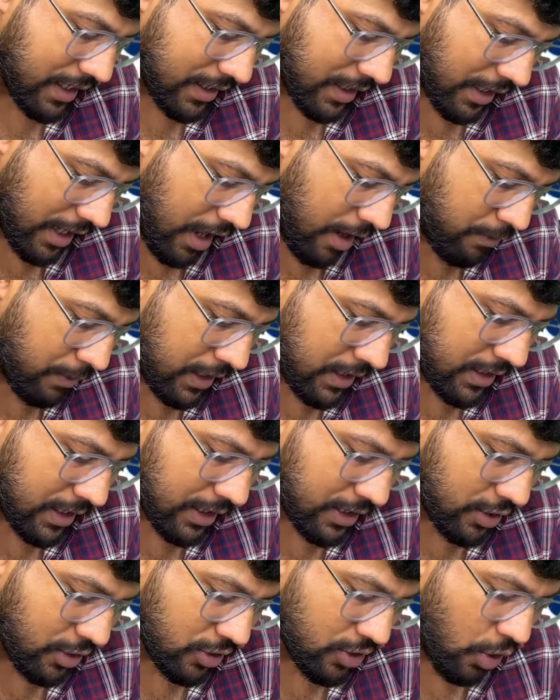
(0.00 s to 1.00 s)
reliability
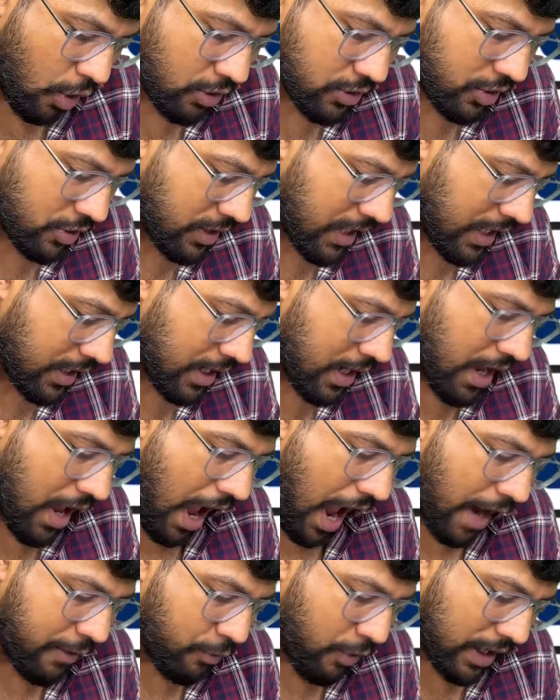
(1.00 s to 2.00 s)
issue is also there.
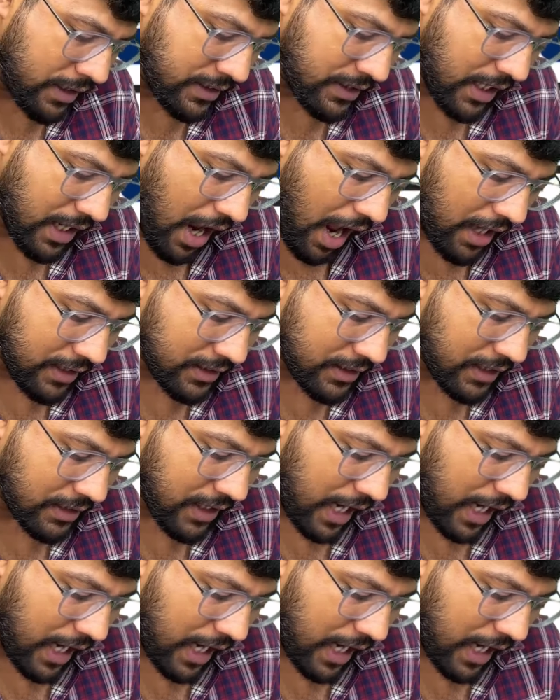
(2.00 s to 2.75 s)
And once the caste is